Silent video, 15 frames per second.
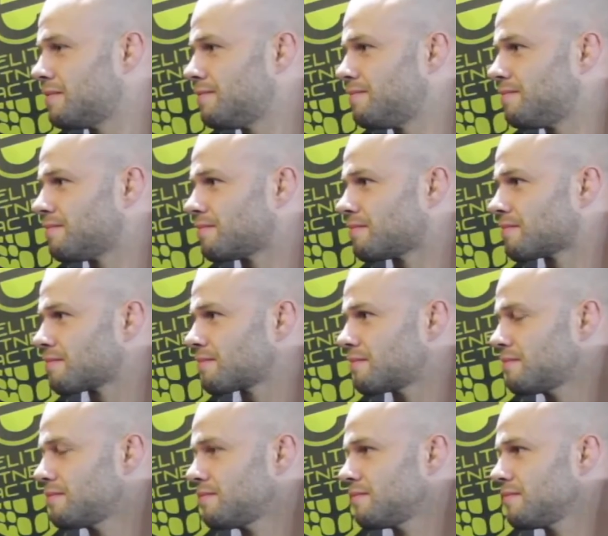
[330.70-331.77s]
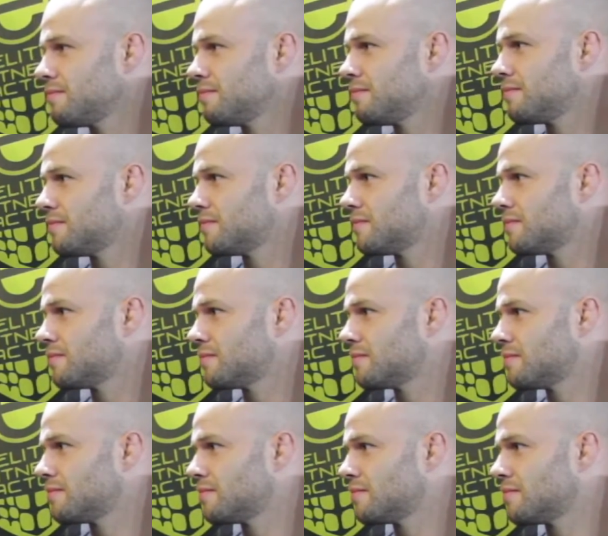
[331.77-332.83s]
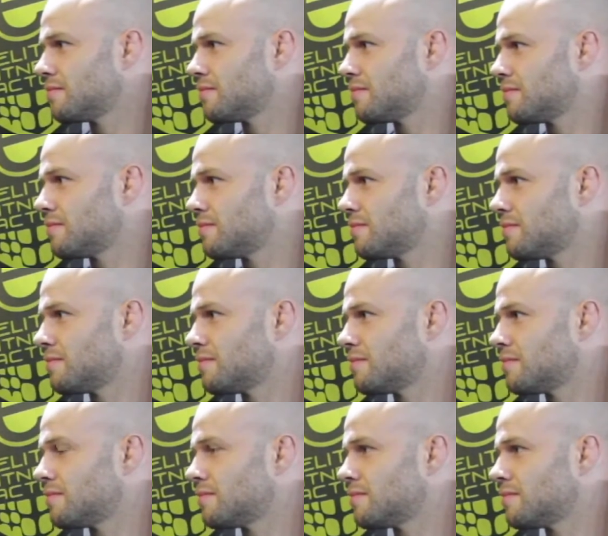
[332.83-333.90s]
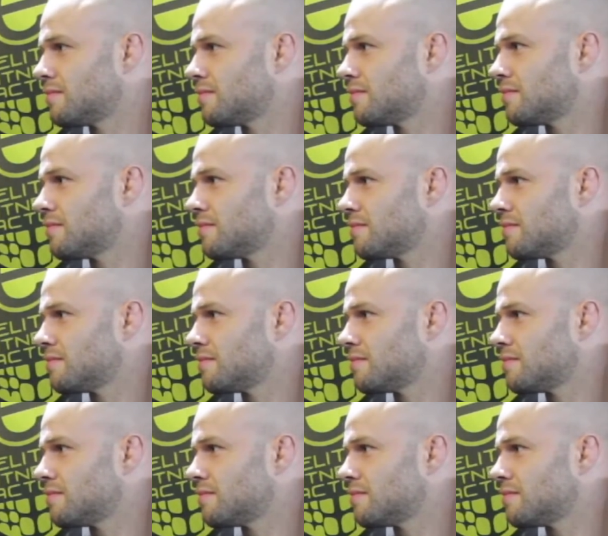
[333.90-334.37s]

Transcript: (not speaking)